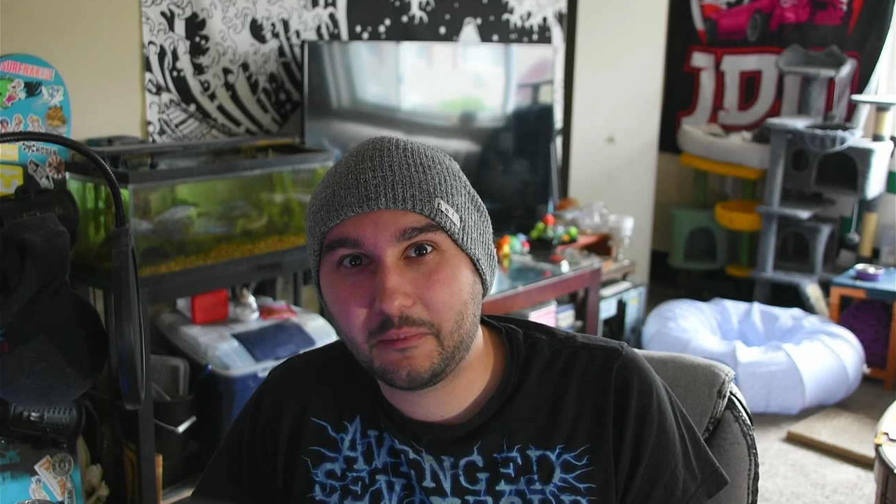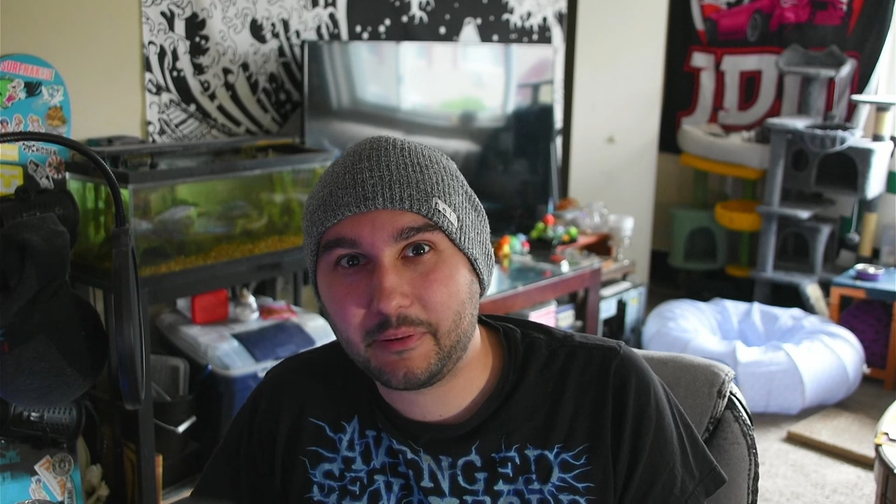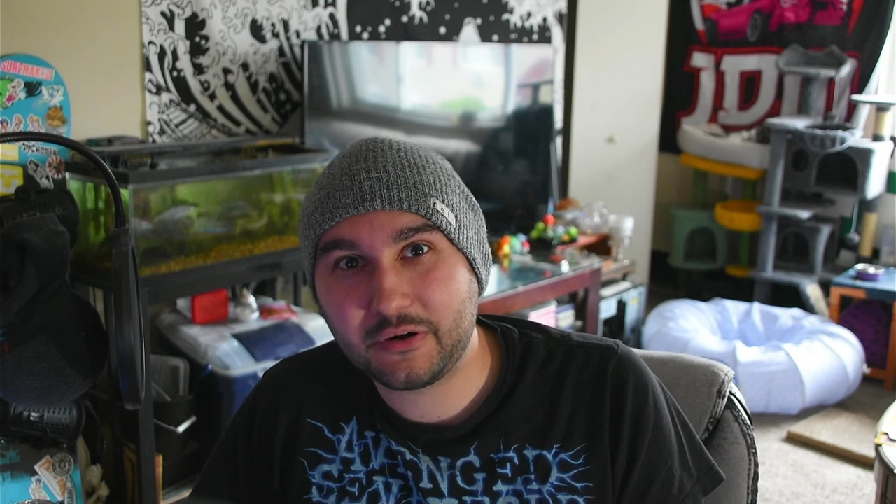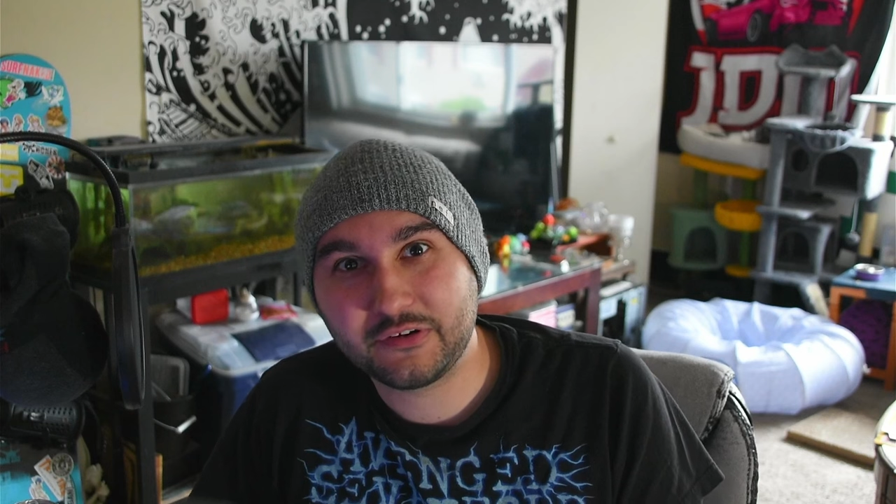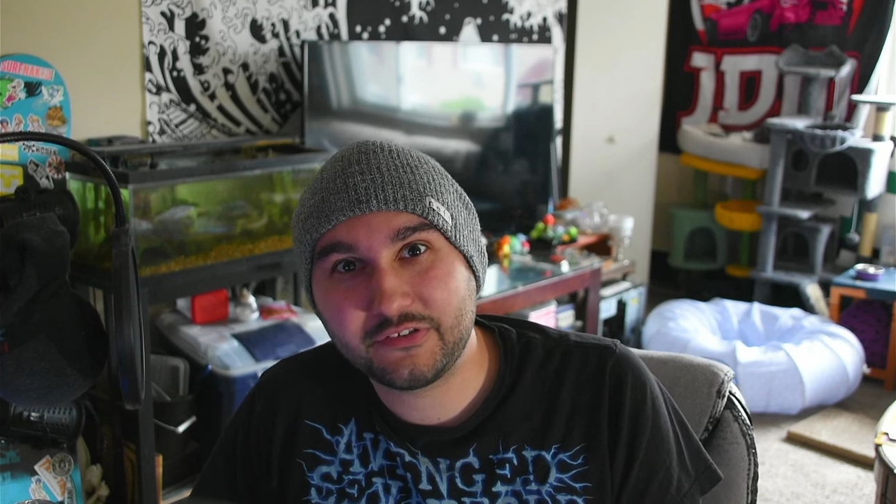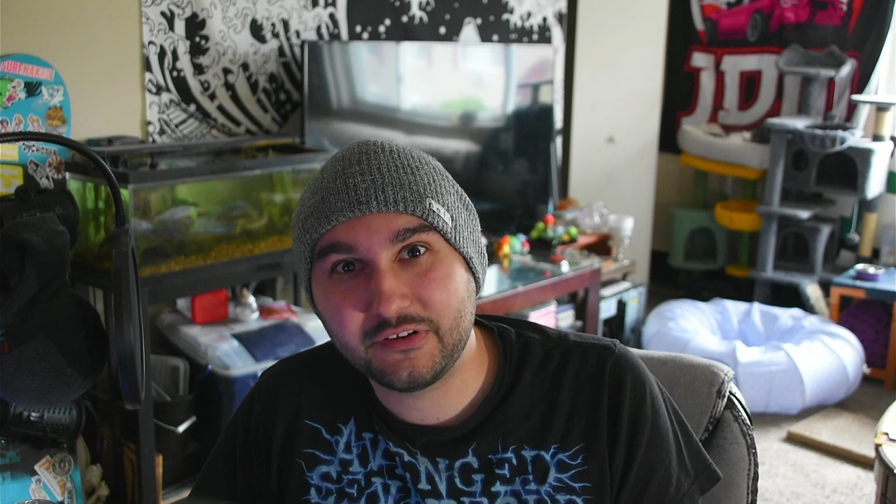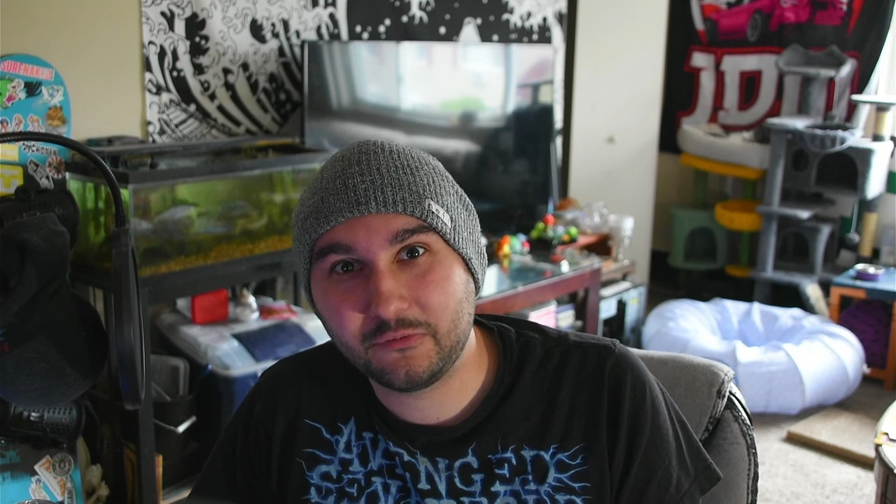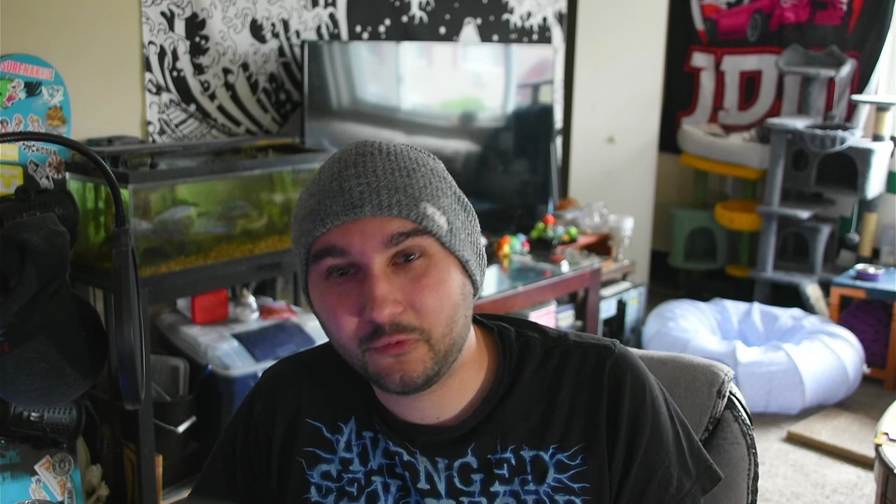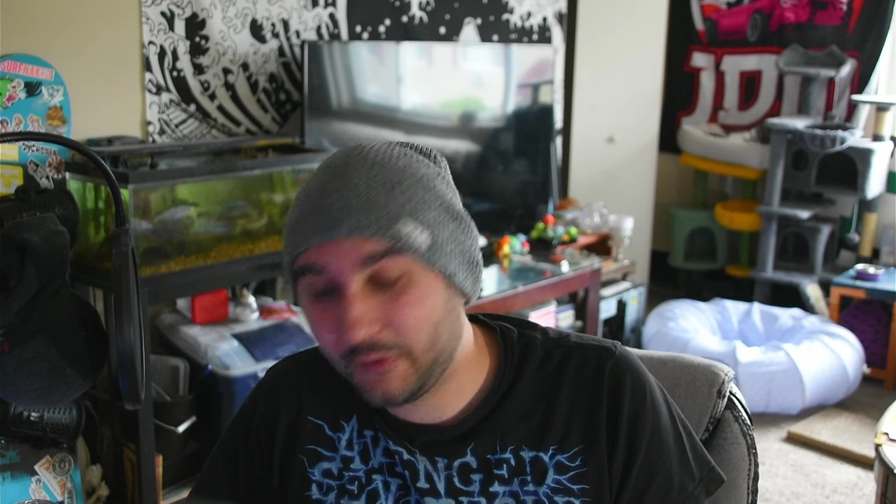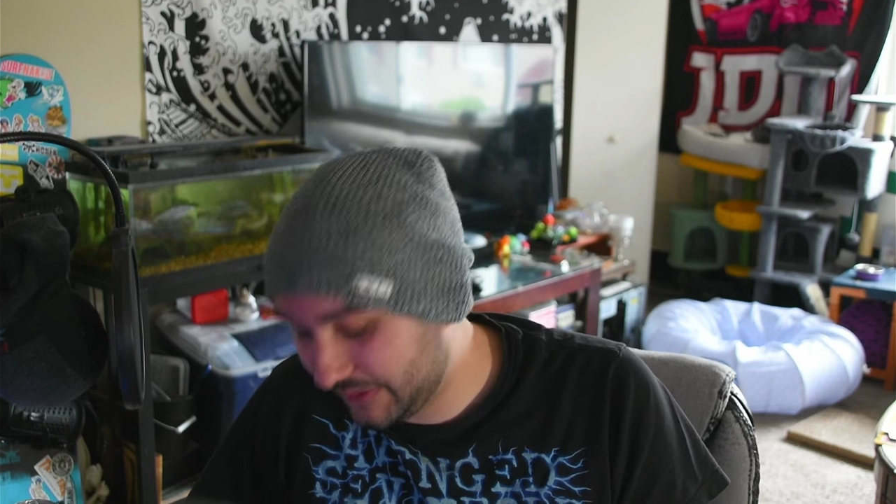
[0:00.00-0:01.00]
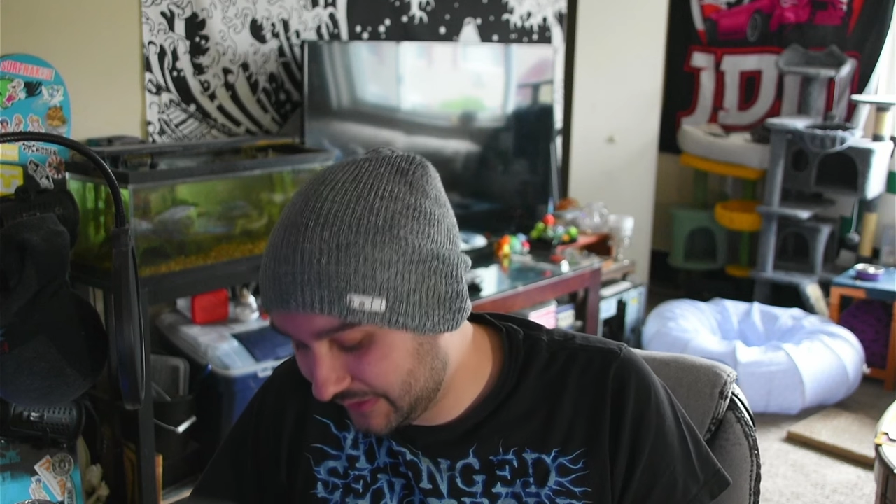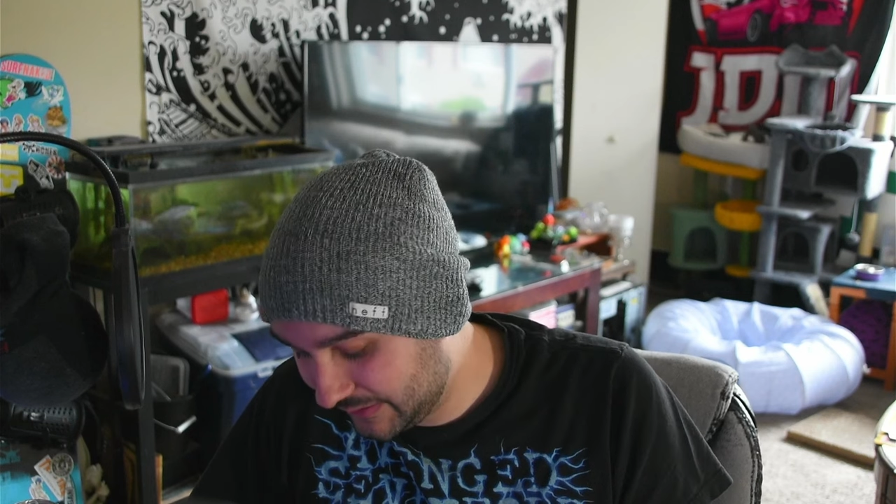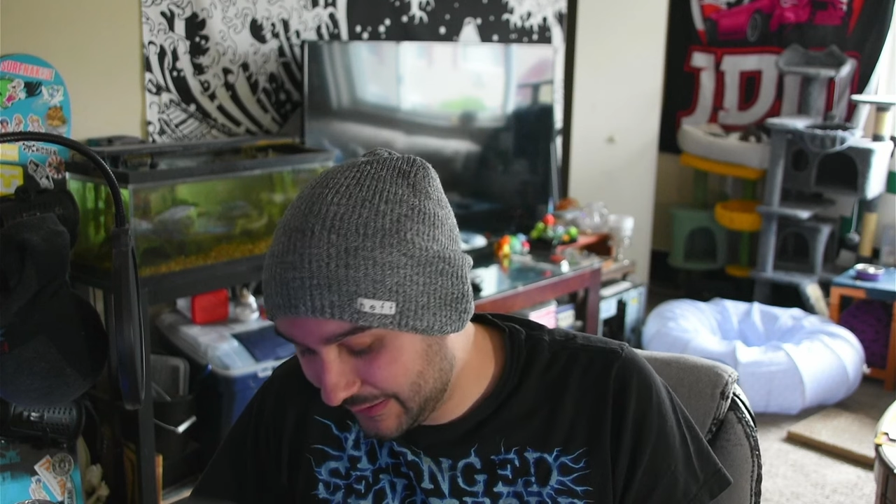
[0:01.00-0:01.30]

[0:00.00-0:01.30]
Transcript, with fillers: person would,